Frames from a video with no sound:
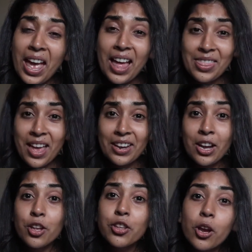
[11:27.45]
And
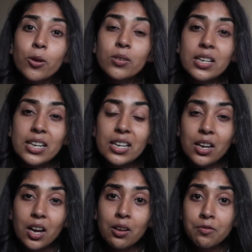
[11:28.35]
then the
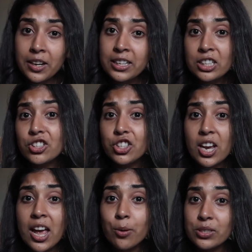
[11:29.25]
only vacant
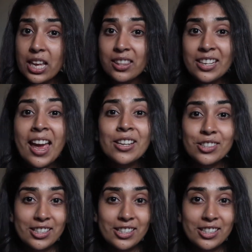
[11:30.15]
chair was at the end,